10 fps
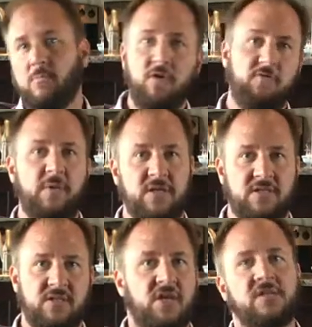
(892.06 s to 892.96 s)

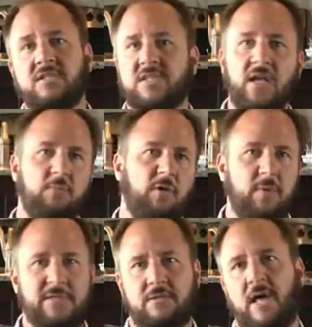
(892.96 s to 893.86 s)
movements, sudden
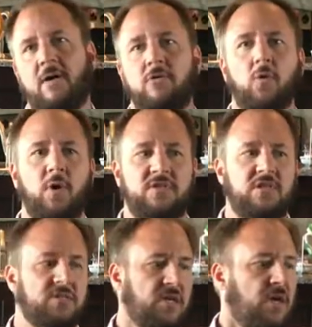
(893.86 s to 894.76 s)
movements, loud
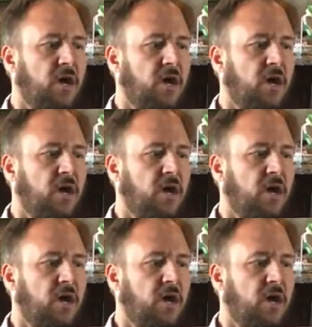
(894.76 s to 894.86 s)
noises.